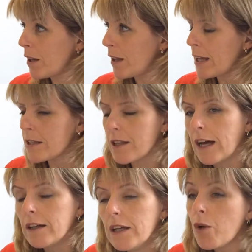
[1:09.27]
at the end of
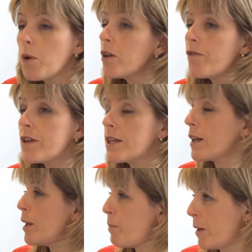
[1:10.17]
that. When you
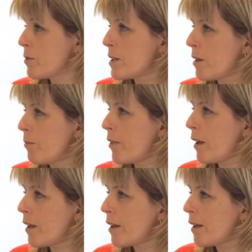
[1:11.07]
physically build
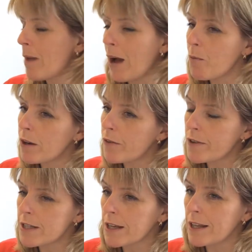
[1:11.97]
something and when you
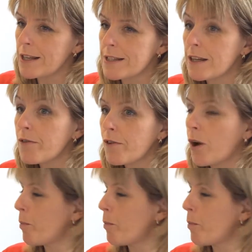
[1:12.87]
physically deliver a